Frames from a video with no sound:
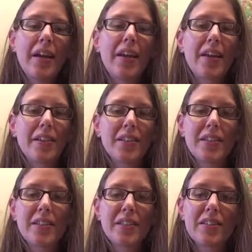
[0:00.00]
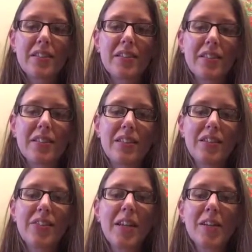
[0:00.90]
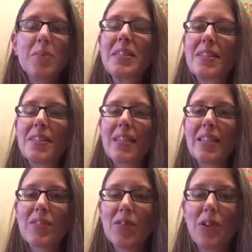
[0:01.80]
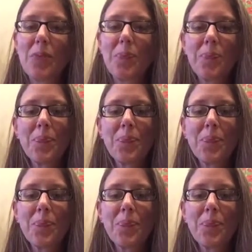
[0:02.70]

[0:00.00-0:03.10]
and you're going to be successful.